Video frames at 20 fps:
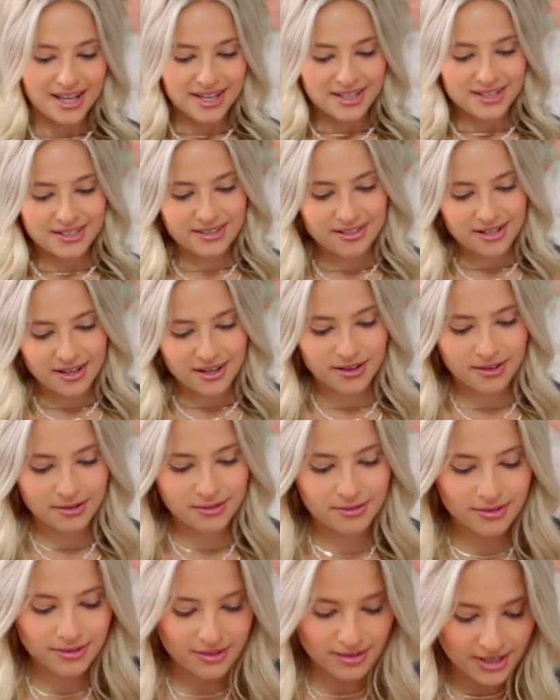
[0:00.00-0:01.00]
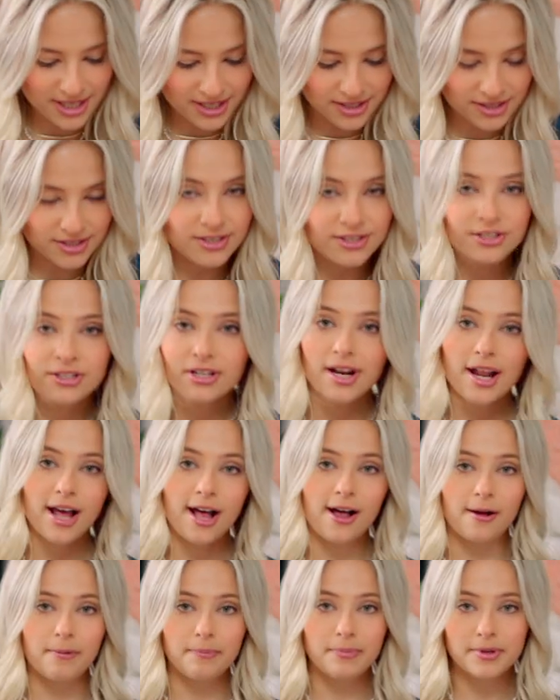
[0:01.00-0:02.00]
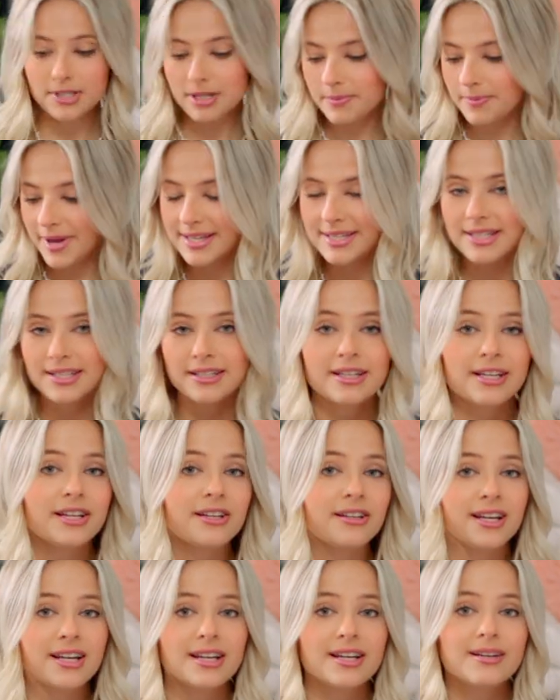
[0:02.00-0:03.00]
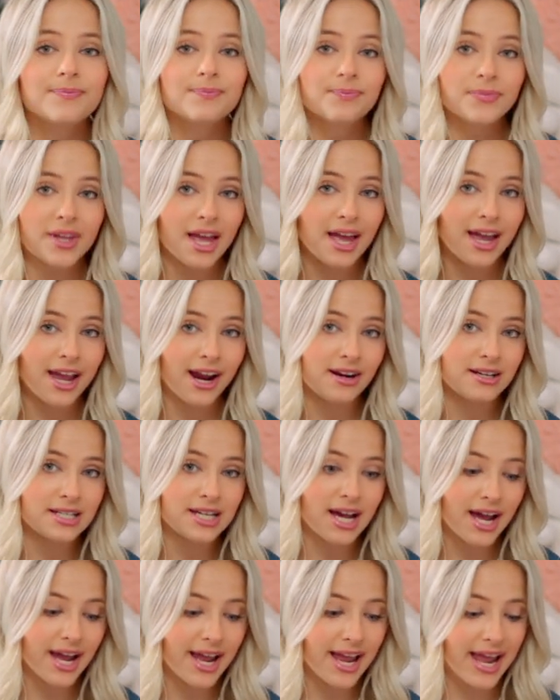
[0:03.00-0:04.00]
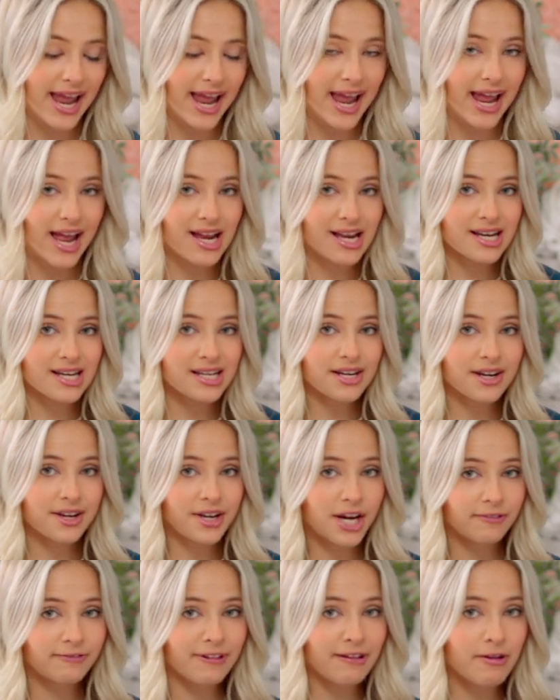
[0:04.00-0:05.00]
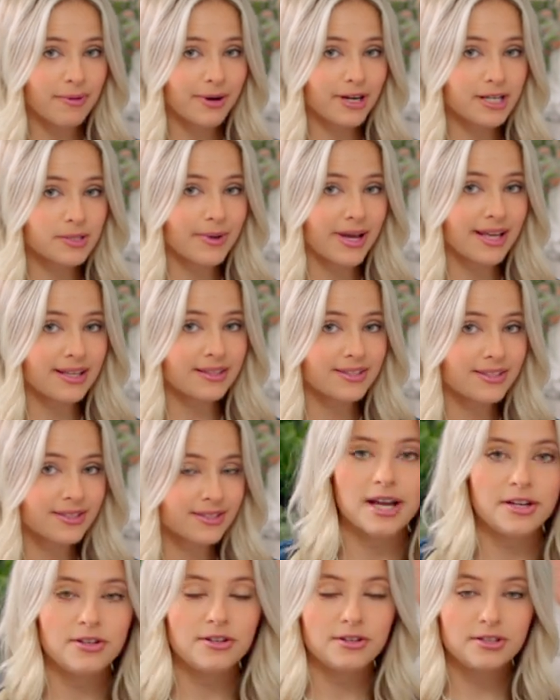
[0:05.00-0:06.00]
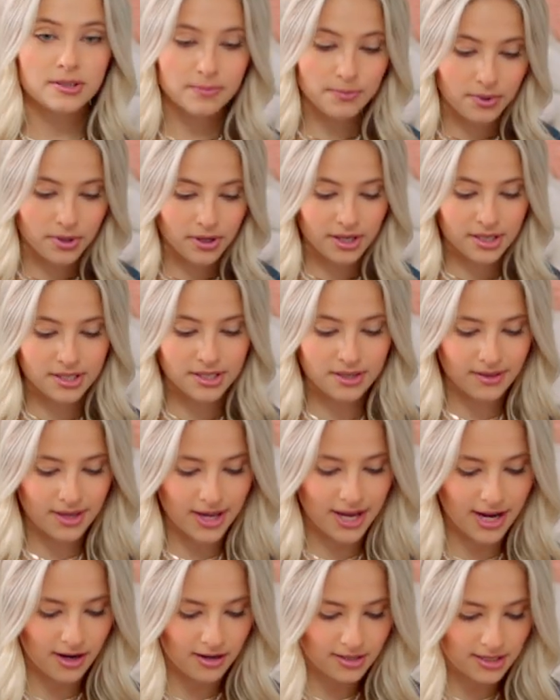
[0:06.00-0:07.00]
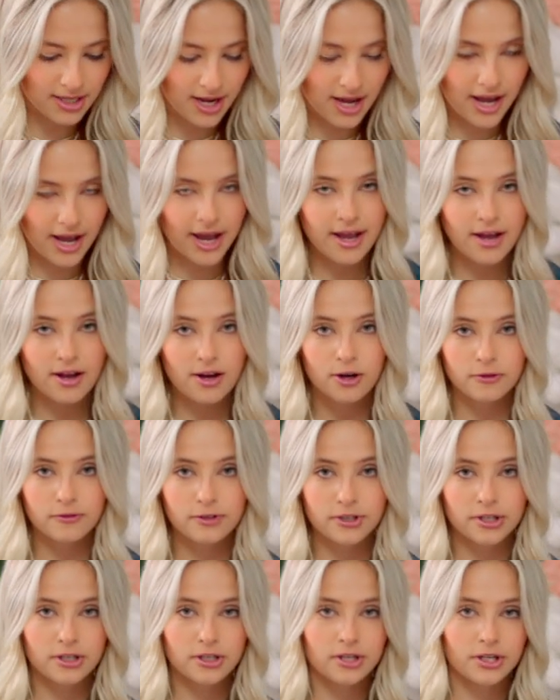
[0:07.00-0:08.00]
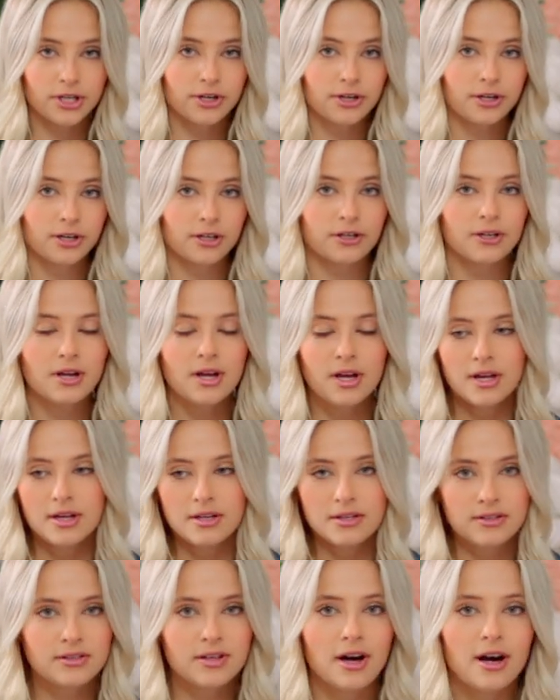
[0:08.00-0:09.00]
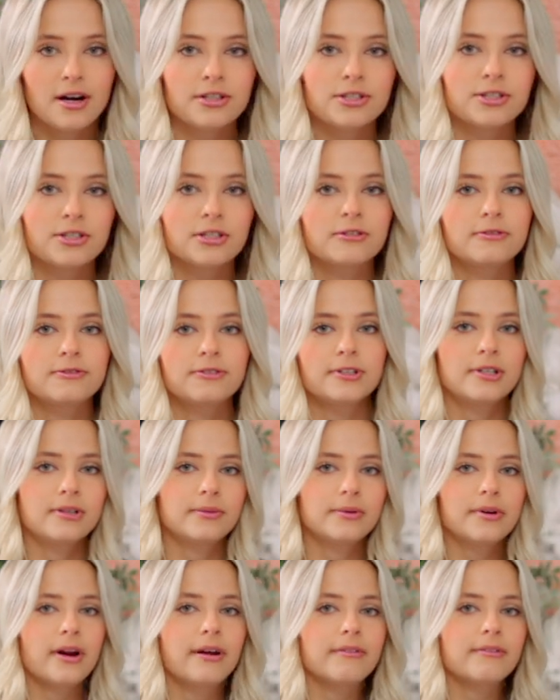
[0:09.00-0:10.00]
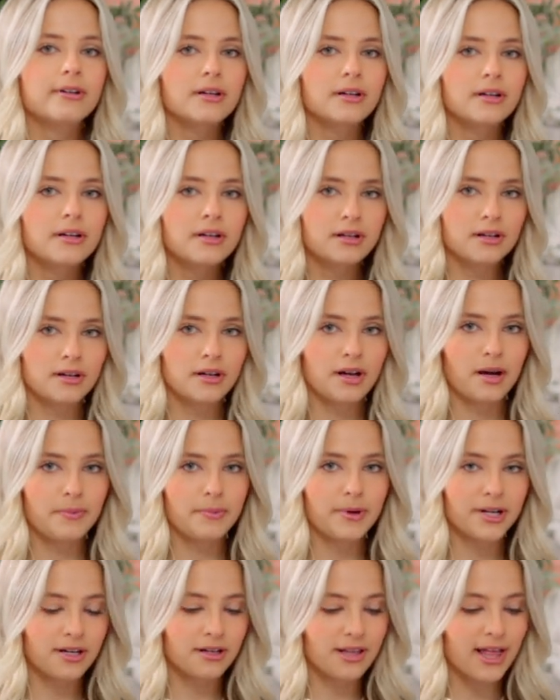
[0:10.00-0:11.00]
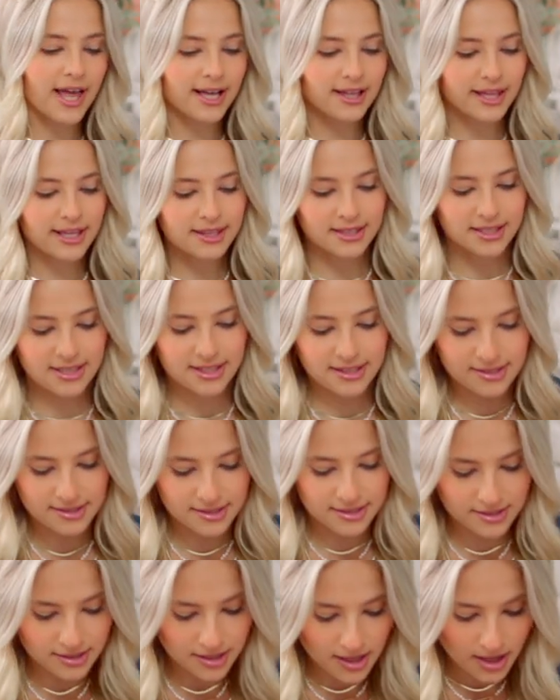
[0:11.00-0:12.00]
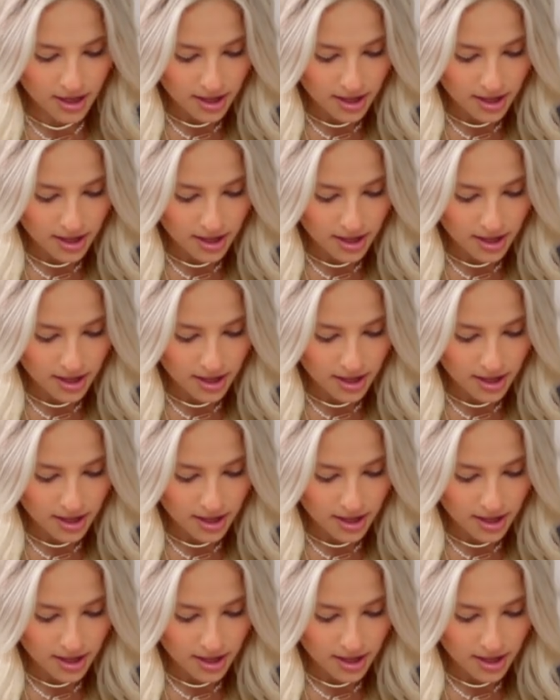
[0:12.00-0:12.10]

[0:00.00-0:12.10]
So this should help. So basically you need a hair tie and your favorite pair of sweats. You just put the hair tie over your sock, shoe, foot, whatever, up on your leg like this.